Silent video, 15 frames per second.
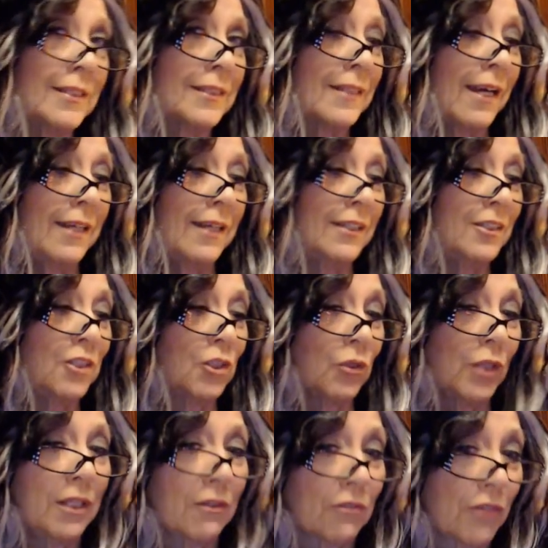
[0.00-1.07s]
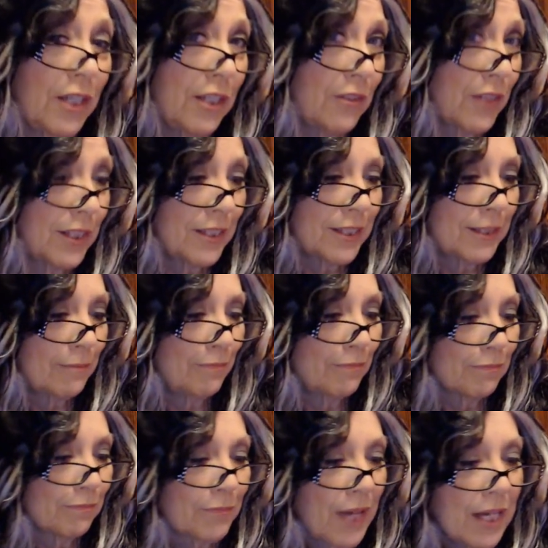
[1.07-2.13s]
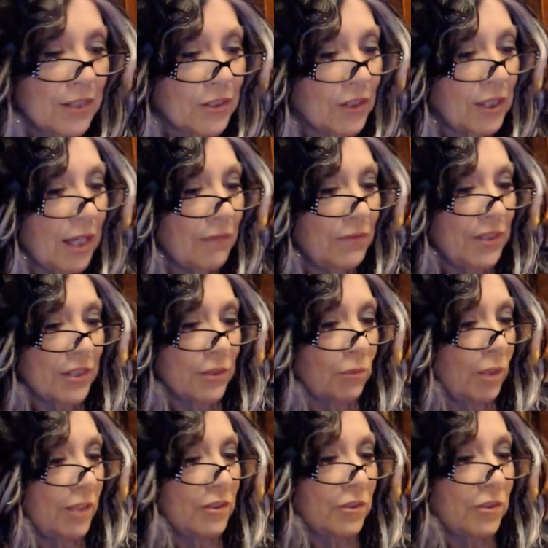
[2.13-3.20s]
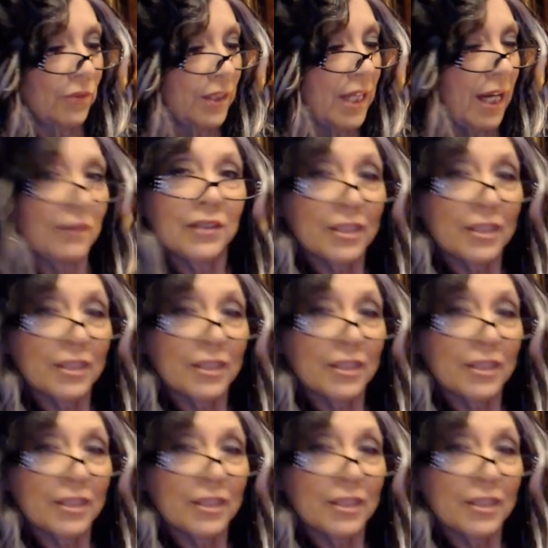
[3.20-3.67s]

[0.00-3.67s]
and enjoy the fragrance. So love this one. So again, this